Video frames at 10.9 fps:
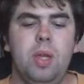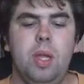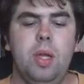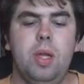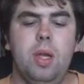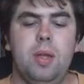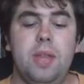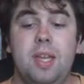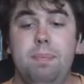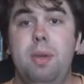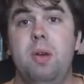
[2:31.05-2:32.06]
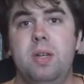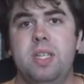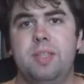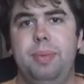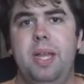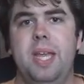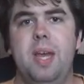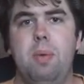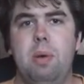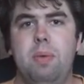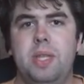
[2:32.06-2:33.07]
that computer display
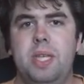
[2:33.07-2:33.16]
that went with